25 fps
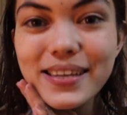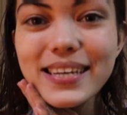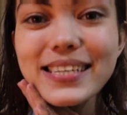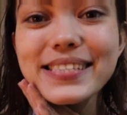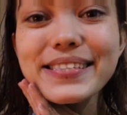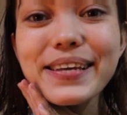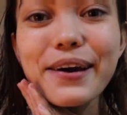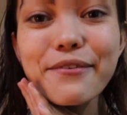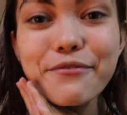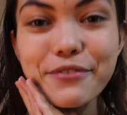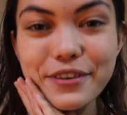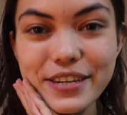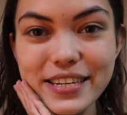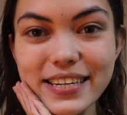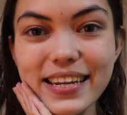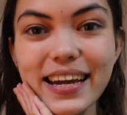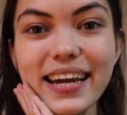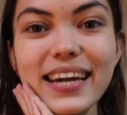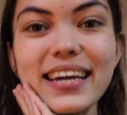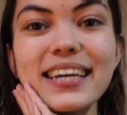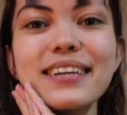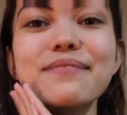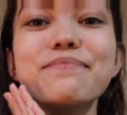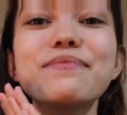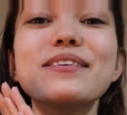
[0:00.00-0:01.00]
this every
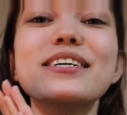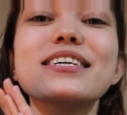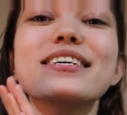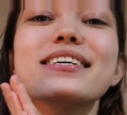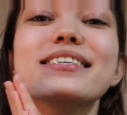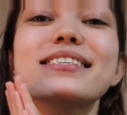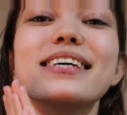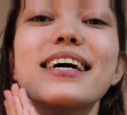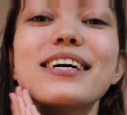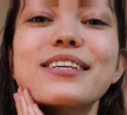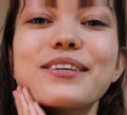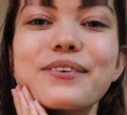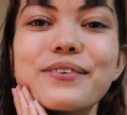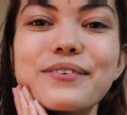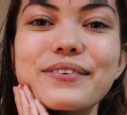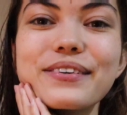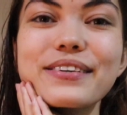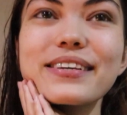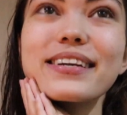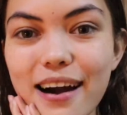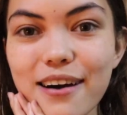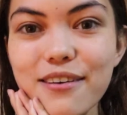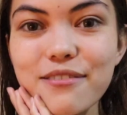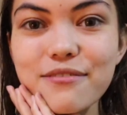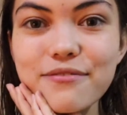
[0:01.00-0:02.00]
night because I don't
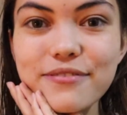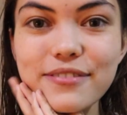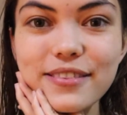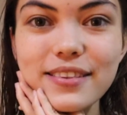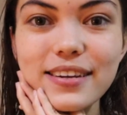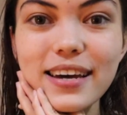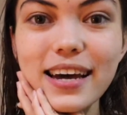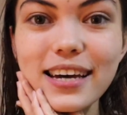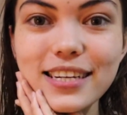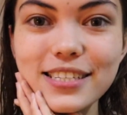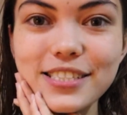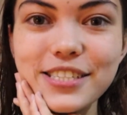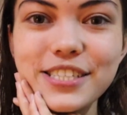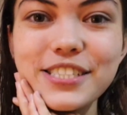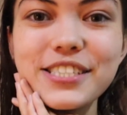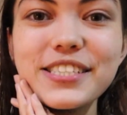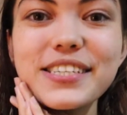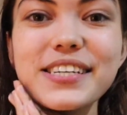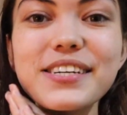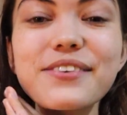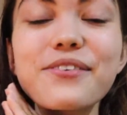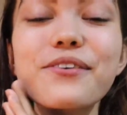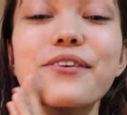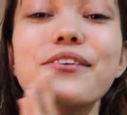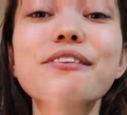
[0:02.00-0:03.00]
have the
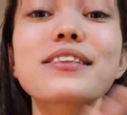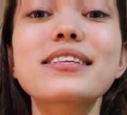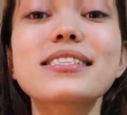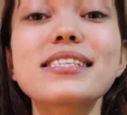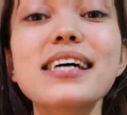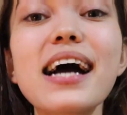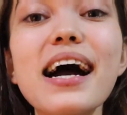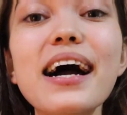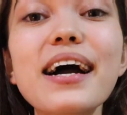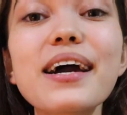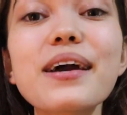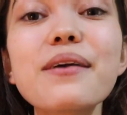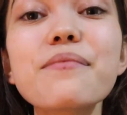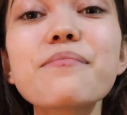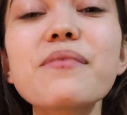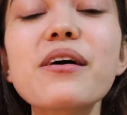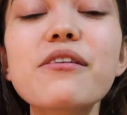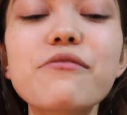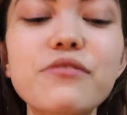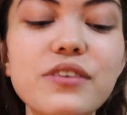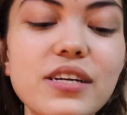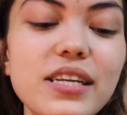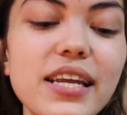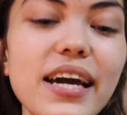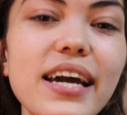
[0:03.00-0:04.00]
energy or the time
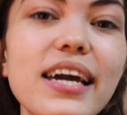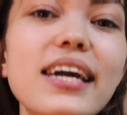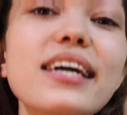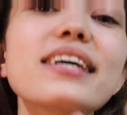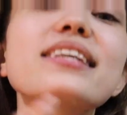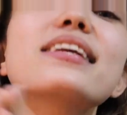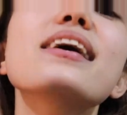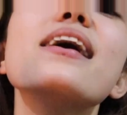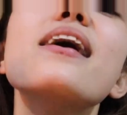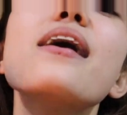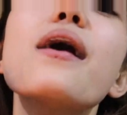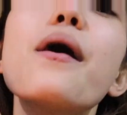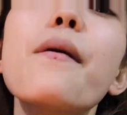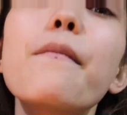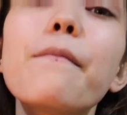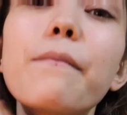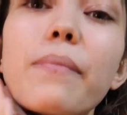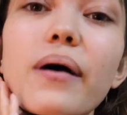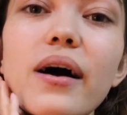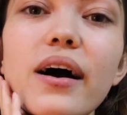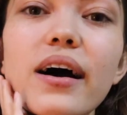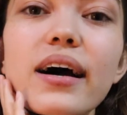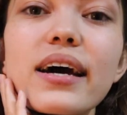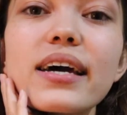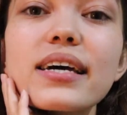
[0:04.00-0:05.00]
every night,
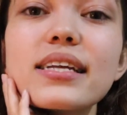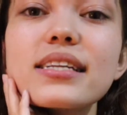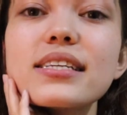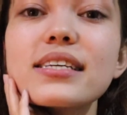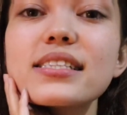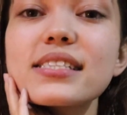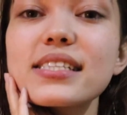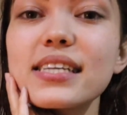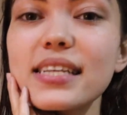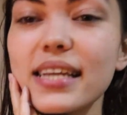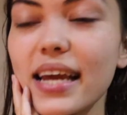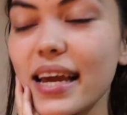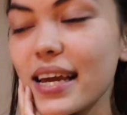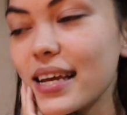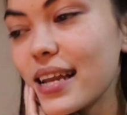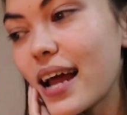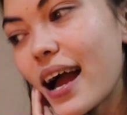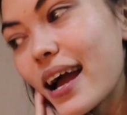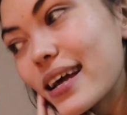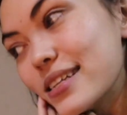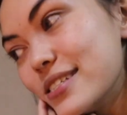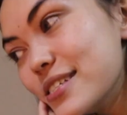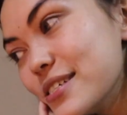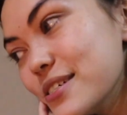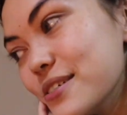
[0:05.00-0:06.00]
but tonight
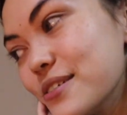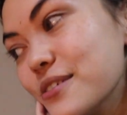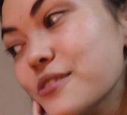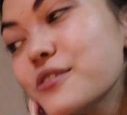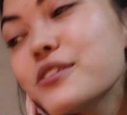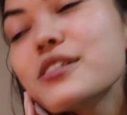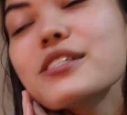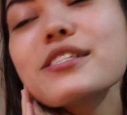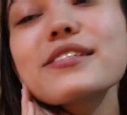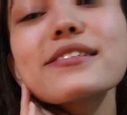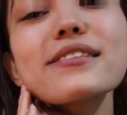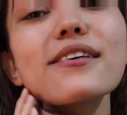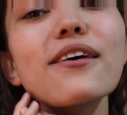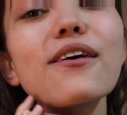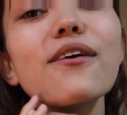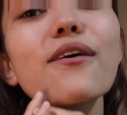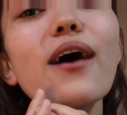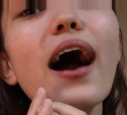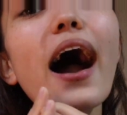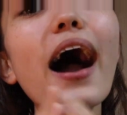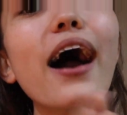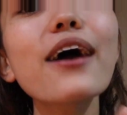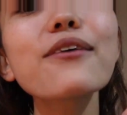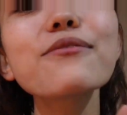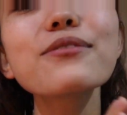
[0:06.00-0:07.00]
I do, so
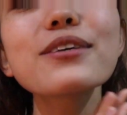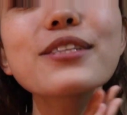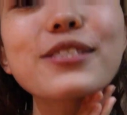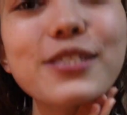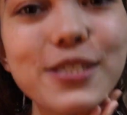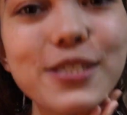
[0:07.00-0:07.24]
I will